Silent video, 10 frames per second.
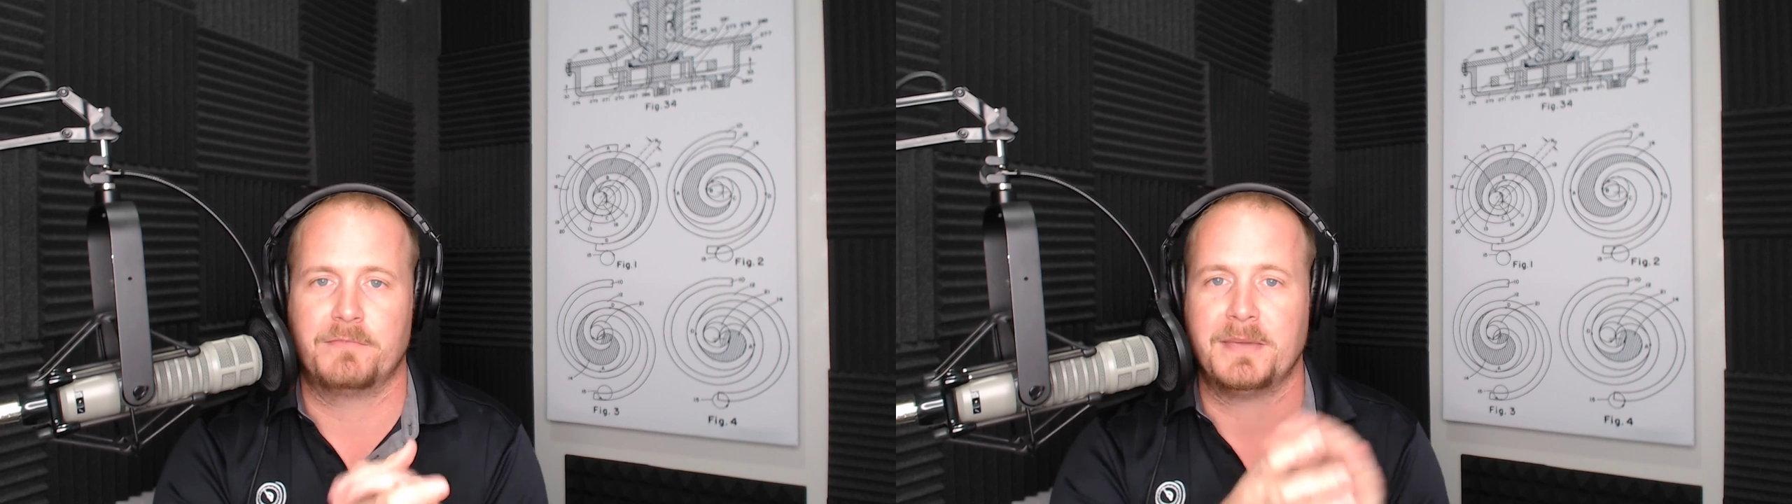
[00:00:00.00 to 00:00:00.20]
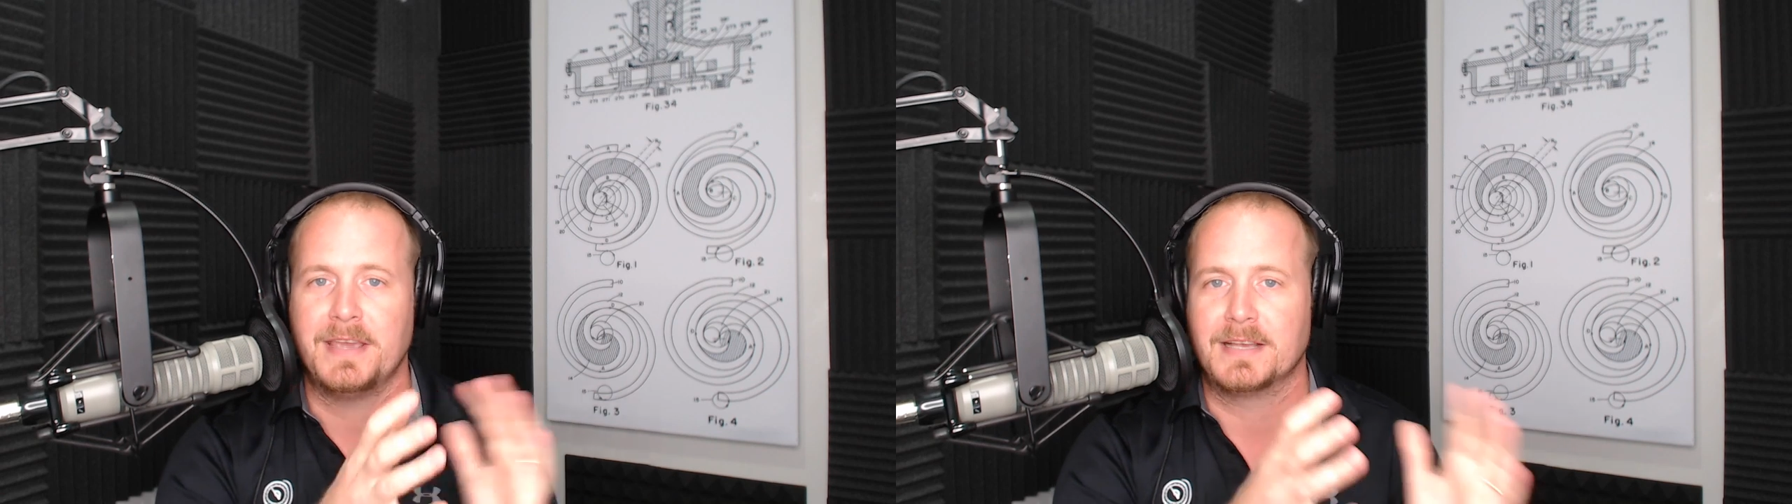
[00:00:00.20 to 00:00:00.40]

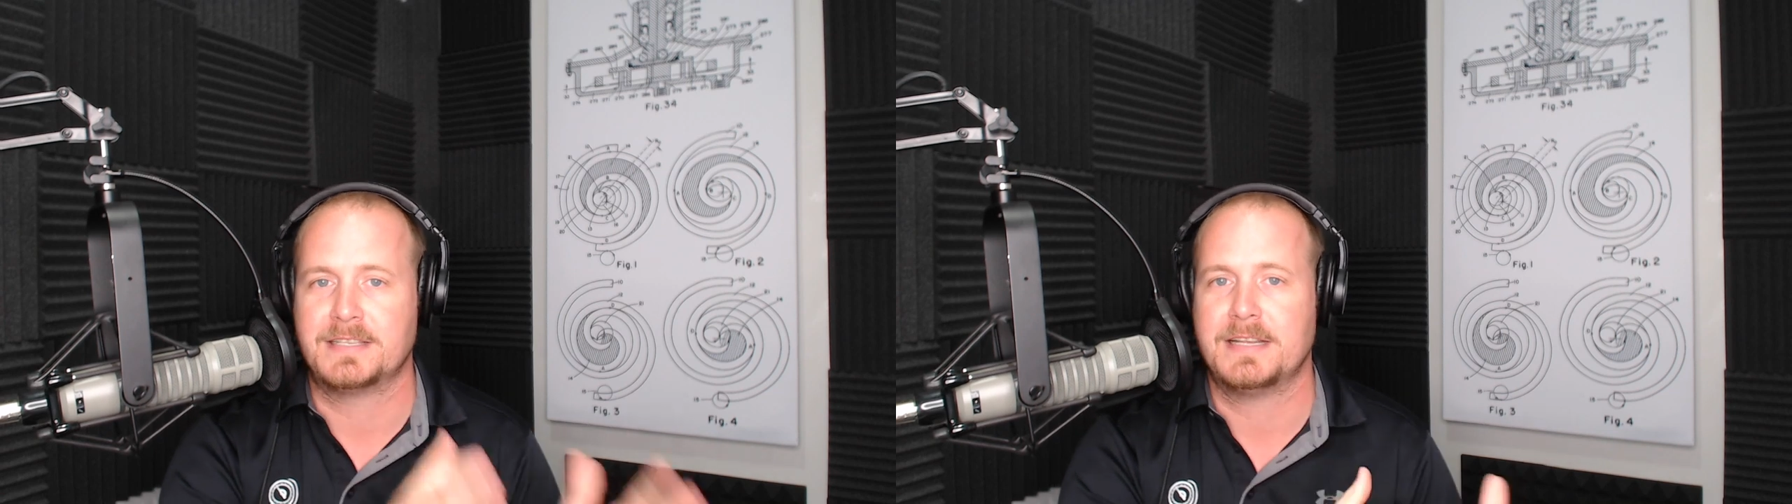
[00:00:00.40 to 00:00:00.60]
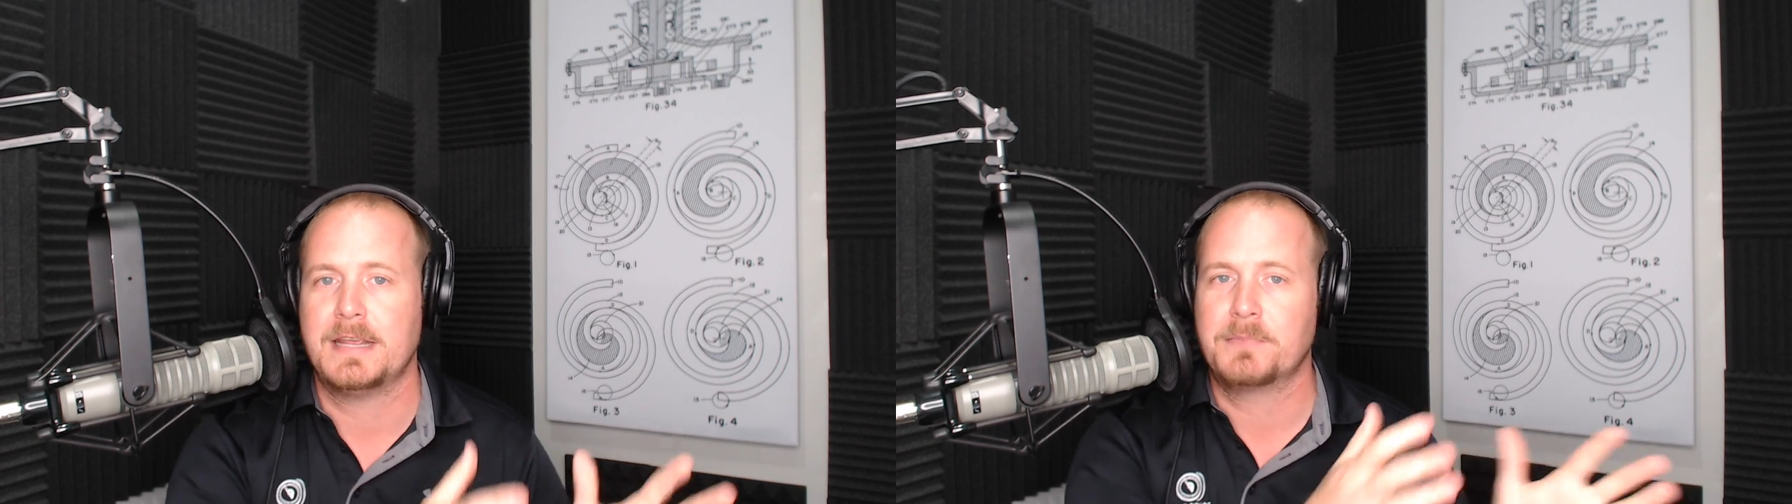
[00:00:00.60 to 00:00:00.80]

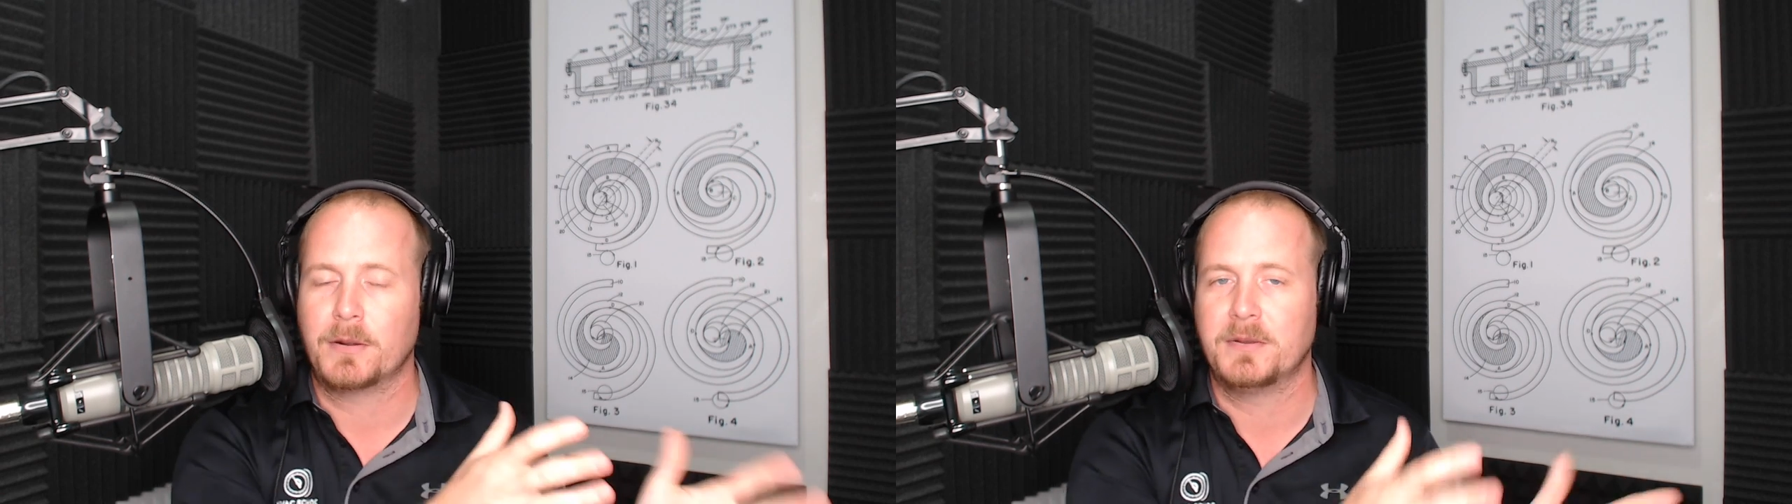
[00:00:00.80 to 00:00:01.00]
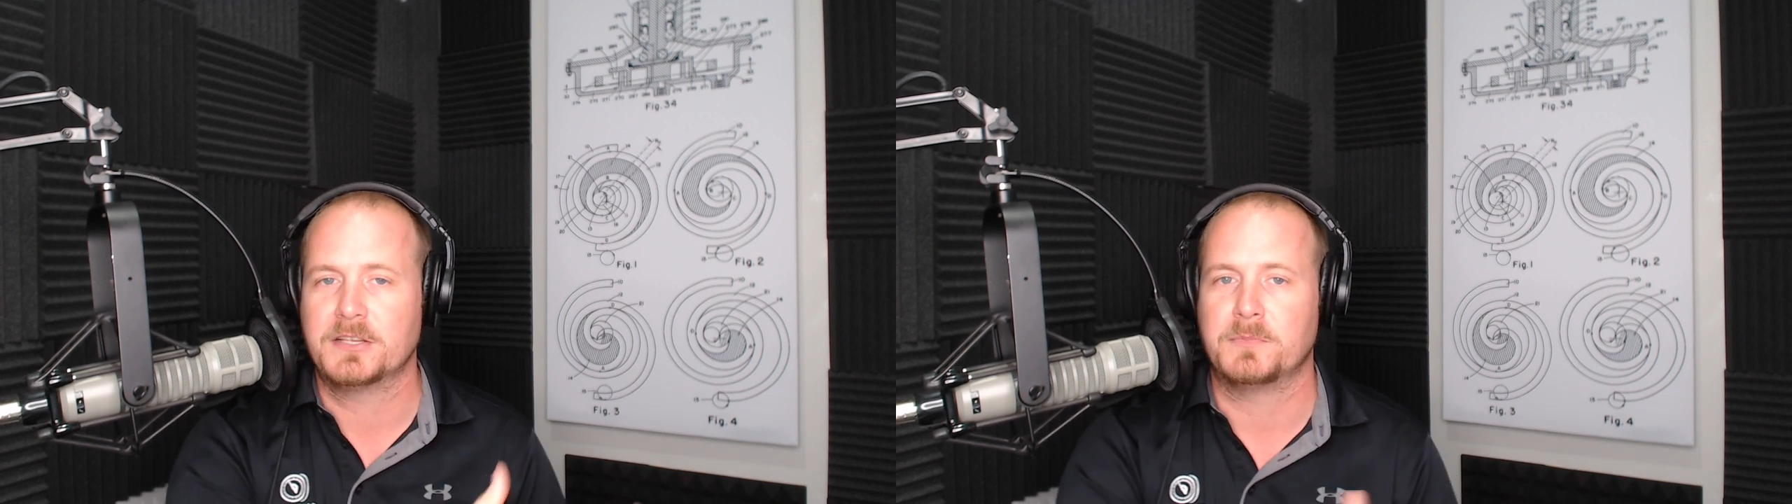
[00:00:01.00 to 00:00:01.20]
PSC,
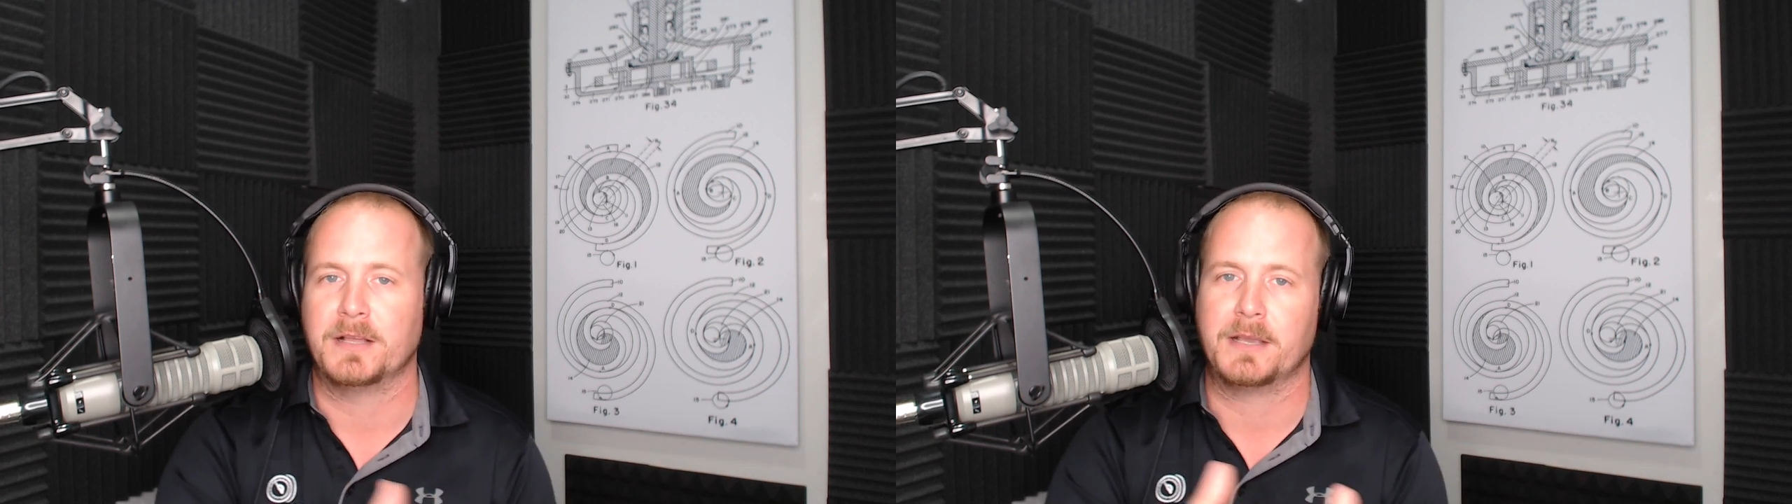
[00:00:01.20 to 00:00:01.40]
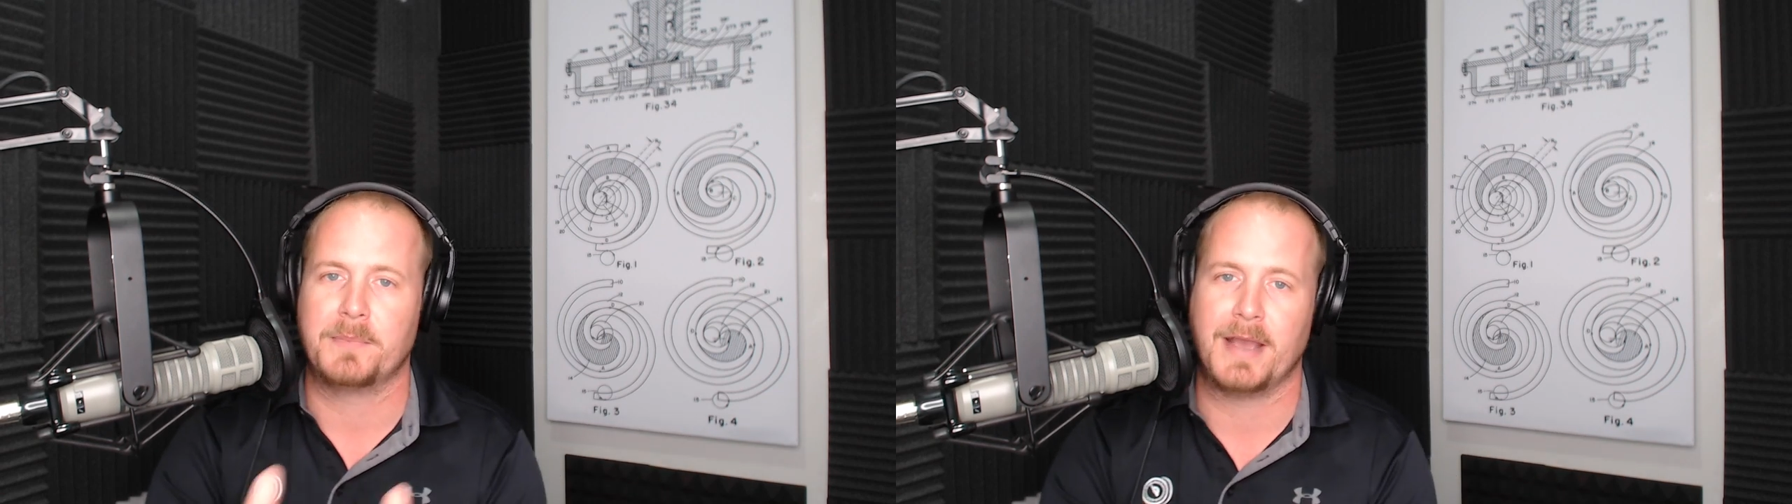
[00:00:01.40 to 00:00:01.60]
permanent
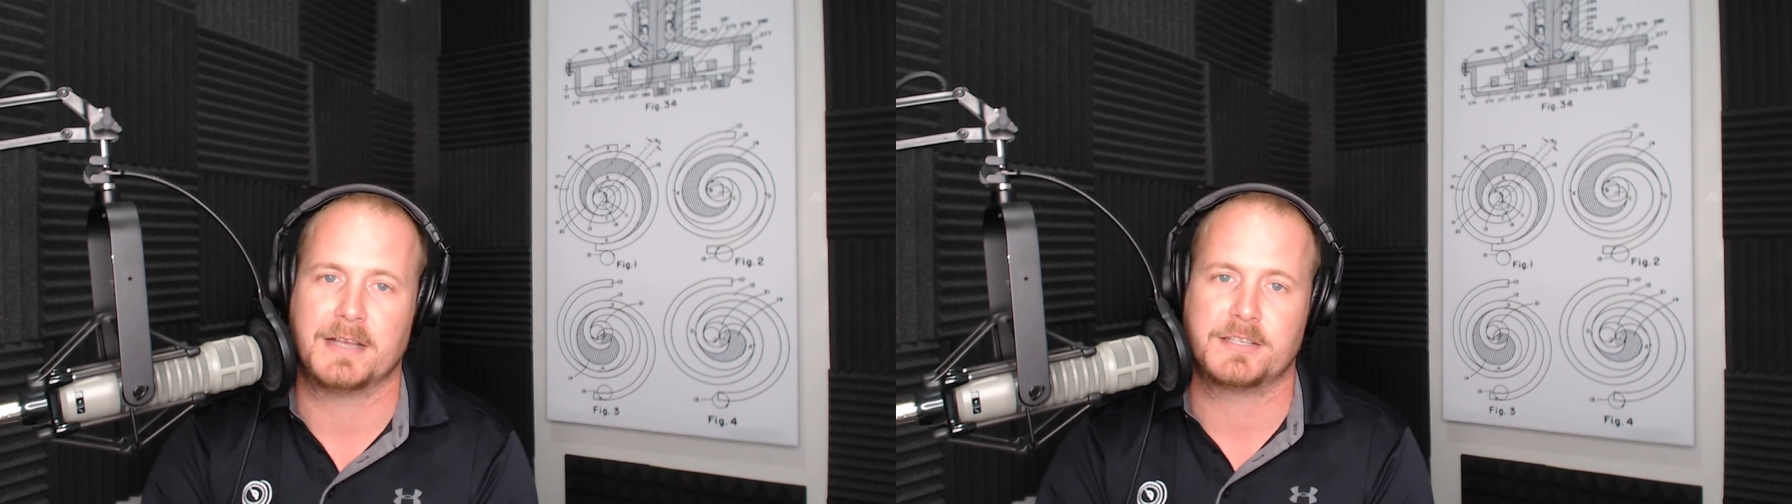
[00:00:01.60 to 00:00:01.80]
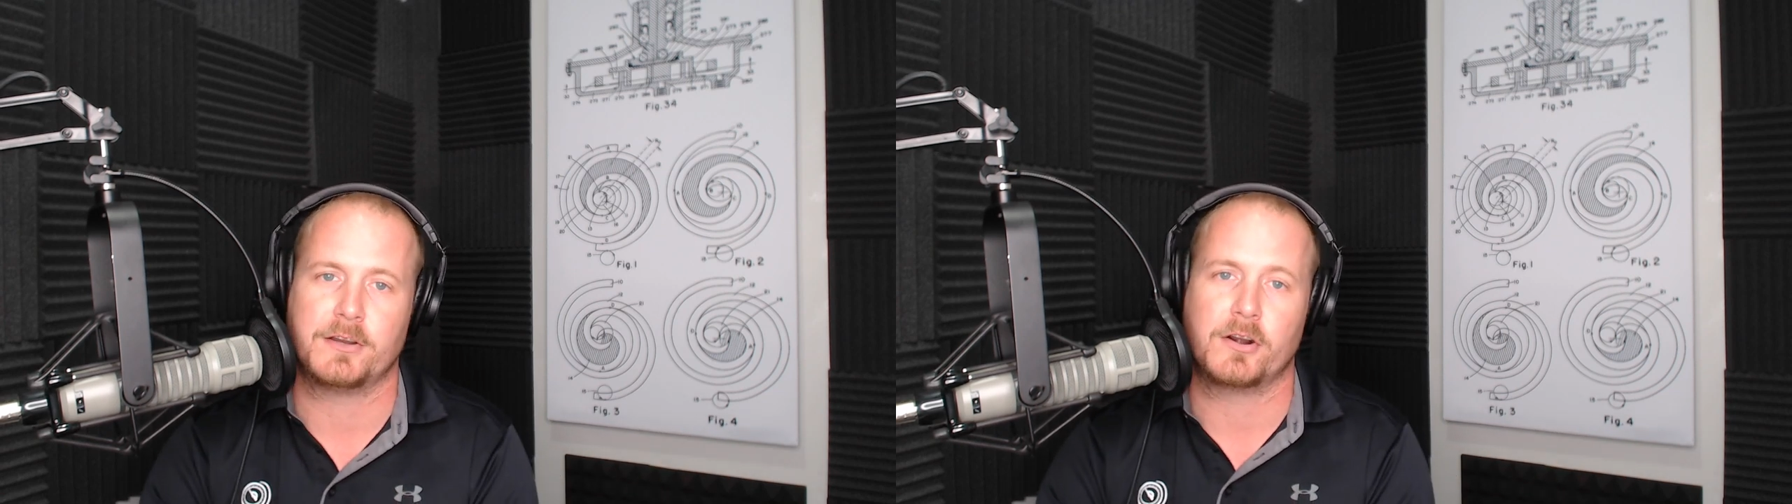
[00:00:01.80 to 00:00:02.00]
split
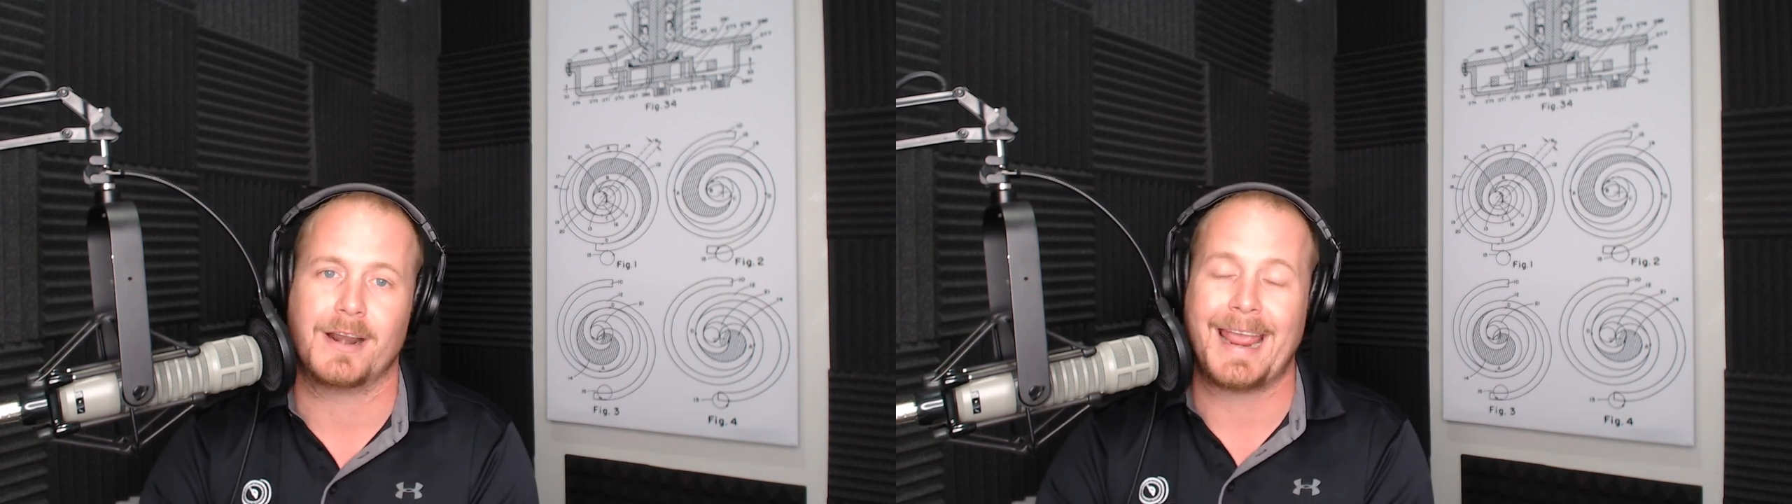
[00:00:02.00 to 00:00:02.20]
capacitor,